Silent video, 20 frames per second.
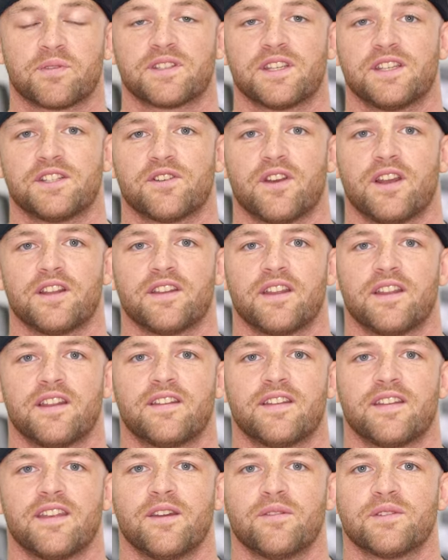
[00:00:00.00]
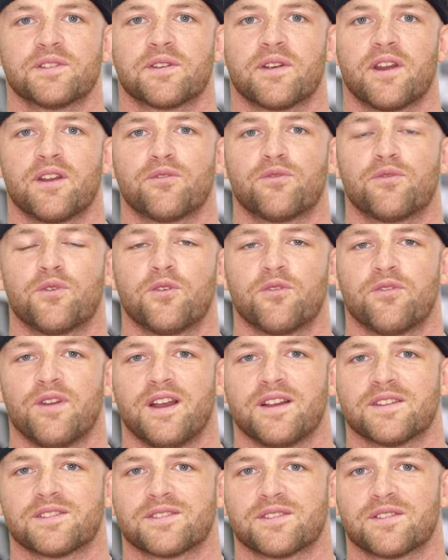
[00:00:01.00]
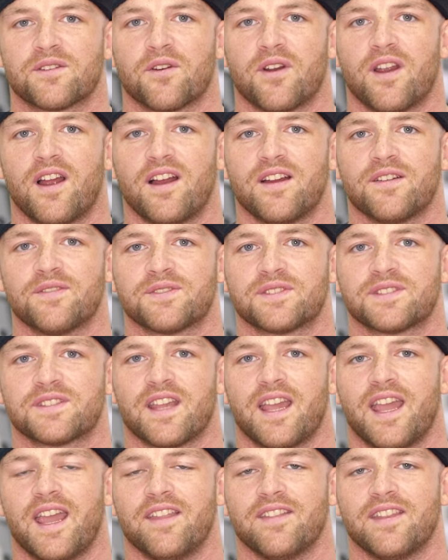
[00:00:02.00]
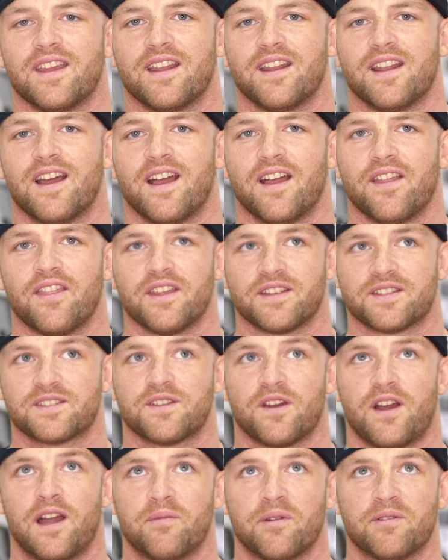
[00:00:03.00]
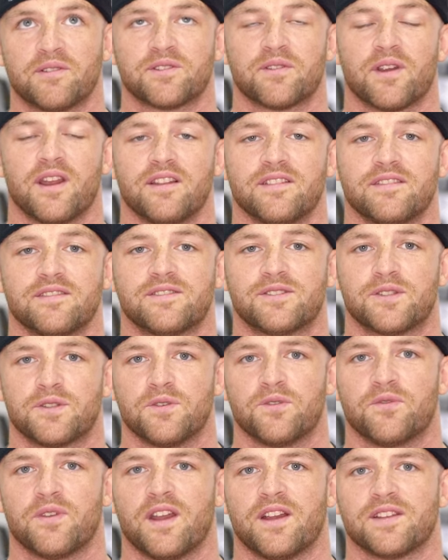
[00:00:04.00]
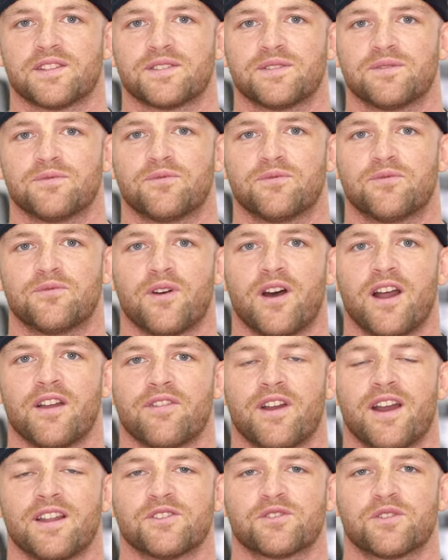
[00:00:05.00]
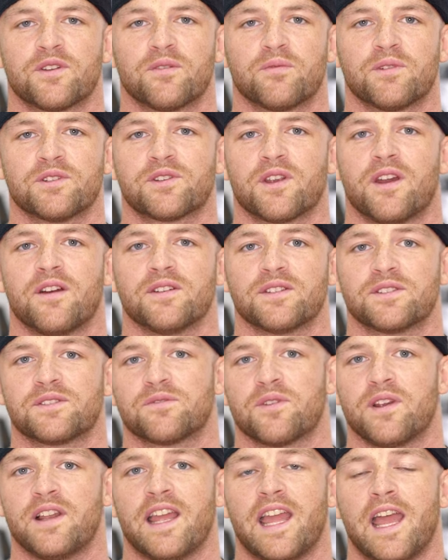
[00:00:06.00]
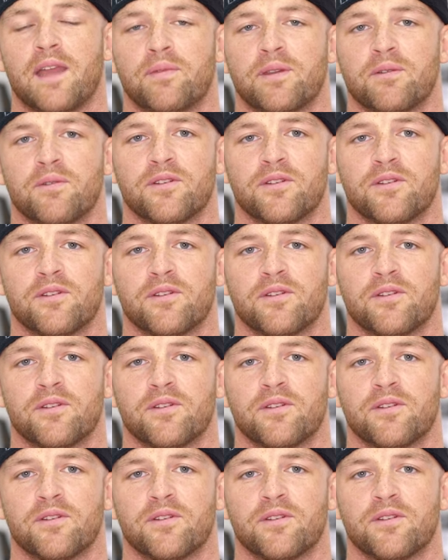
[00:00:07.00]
procedure I did, it was around 4,000 grafts, and then this time it was around 2,500, which I was really happy